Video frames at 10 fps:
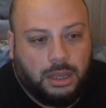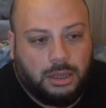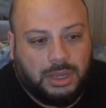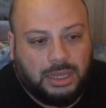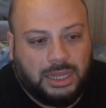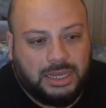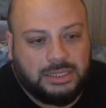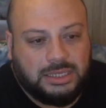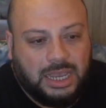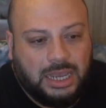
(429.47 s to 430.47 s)
like I
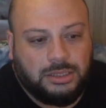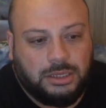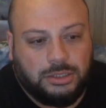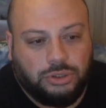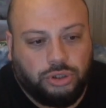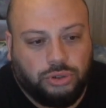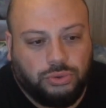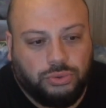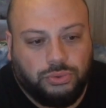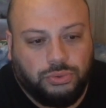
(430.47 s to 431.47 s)
said,
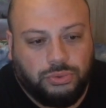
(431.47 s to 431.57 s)
you